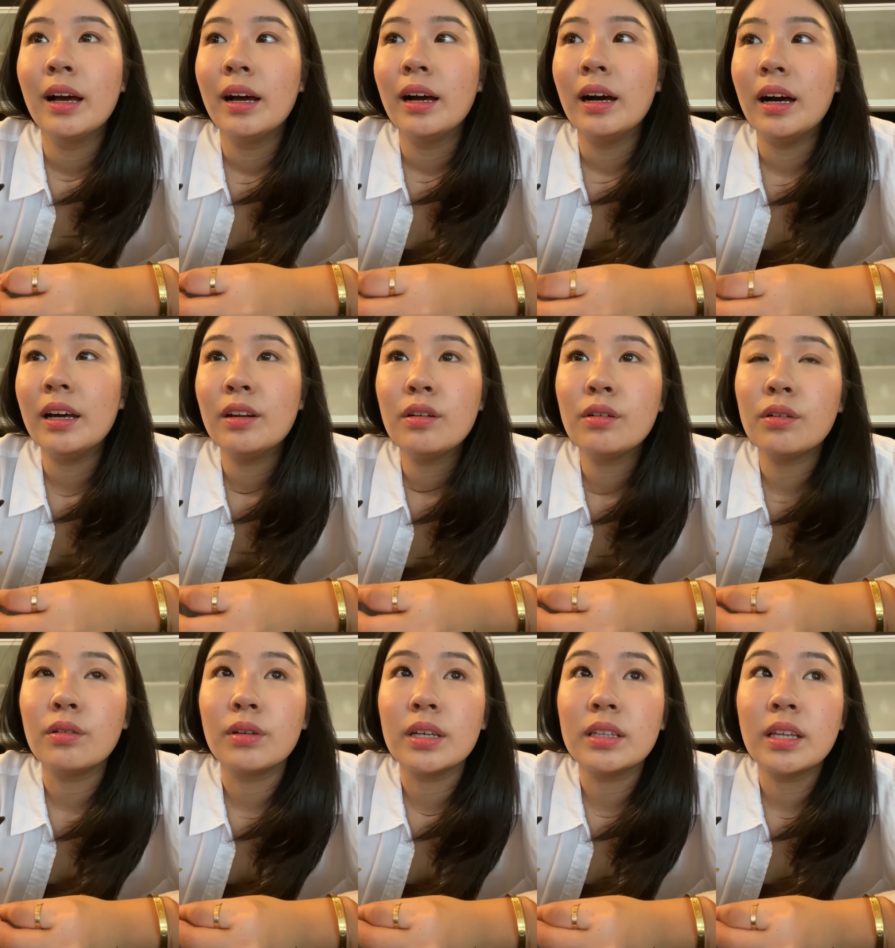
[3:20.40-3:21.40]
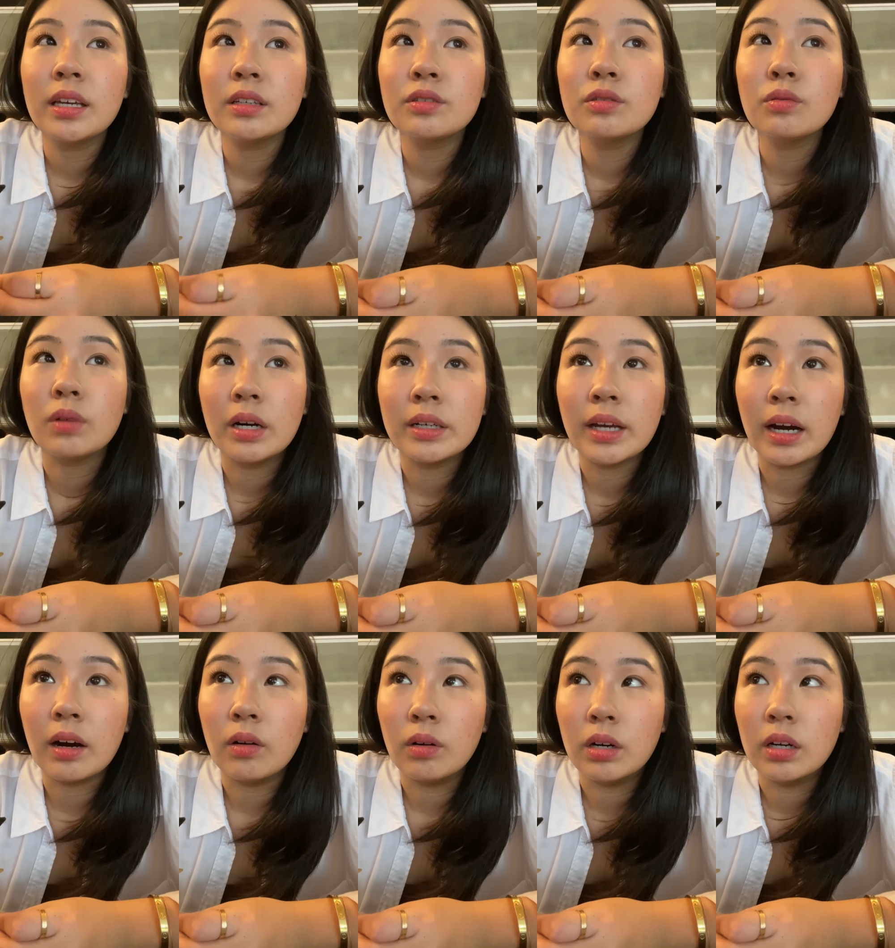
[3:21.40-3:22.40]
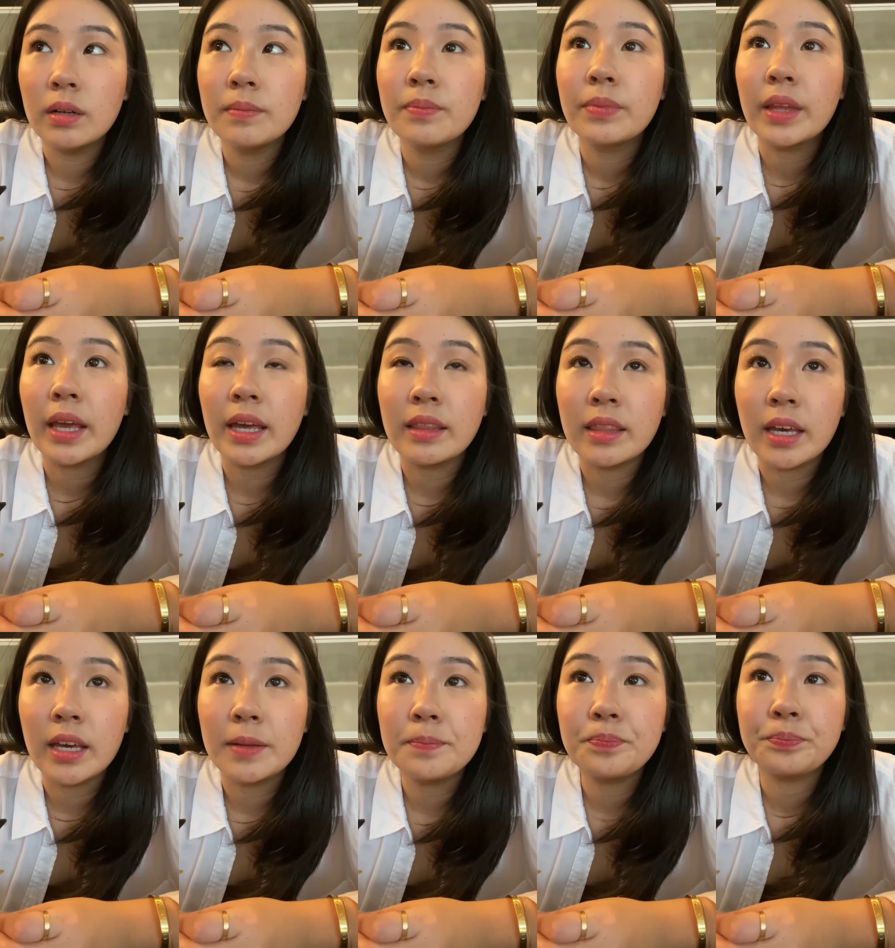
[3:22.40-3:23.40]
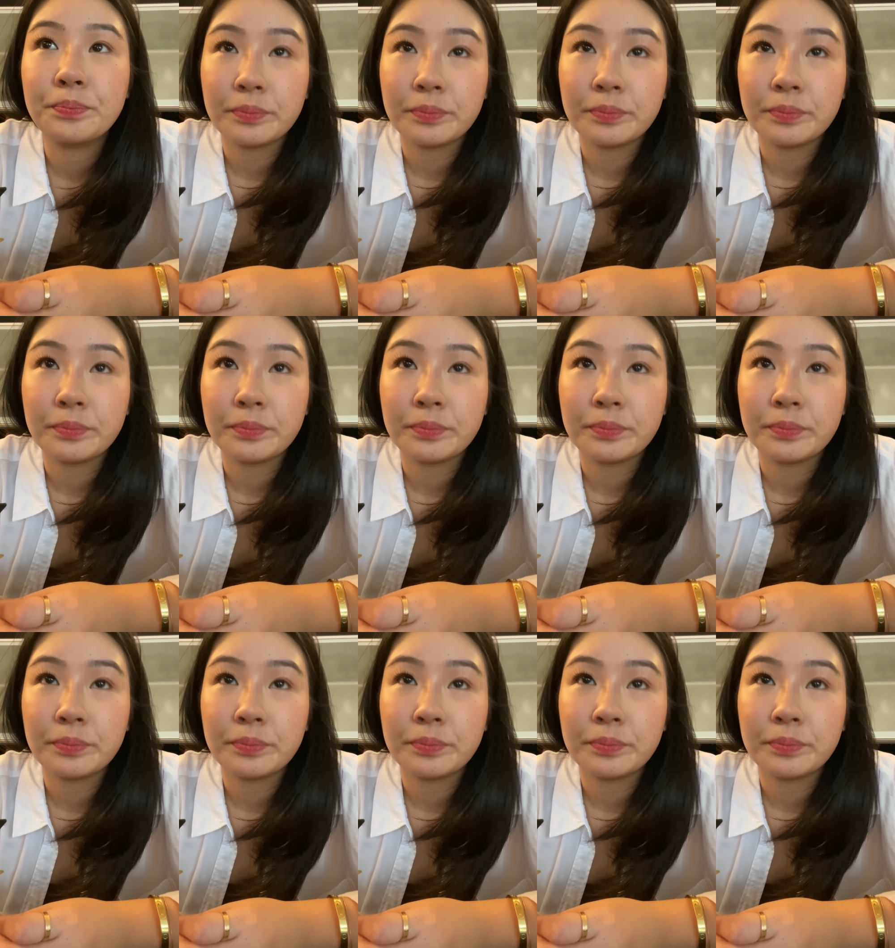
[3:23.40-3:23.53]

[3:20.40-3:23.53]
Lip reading: I don't know, it takes you 1 hour, and then